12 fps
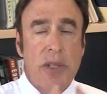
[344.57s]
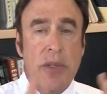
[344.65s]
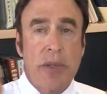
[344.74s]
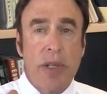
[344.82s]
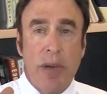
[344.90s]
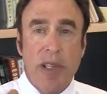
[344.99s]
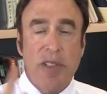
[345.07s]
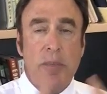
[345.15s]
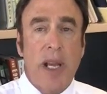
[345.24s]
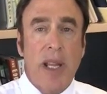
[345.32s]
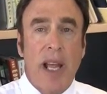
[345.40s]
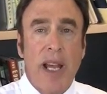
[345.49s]
I'll do it the rest of
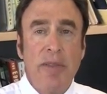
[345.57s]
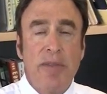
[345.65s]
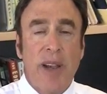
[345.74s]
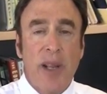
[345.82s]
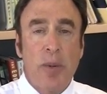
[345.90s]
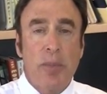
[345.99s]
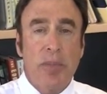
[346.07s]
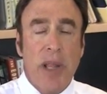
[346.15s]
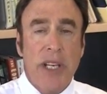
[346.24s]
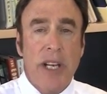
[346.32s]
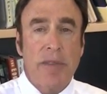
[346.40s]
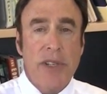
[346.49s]
my life. I don't
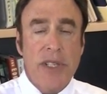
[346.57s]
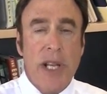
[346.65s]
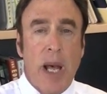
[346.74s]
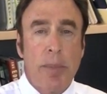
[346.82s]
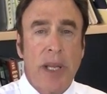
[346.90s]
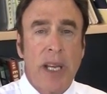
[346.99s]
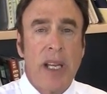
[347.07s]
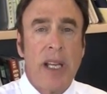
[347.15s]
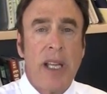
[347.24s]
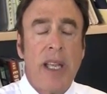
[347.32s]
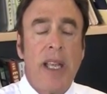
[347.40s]
plan on ever stopping.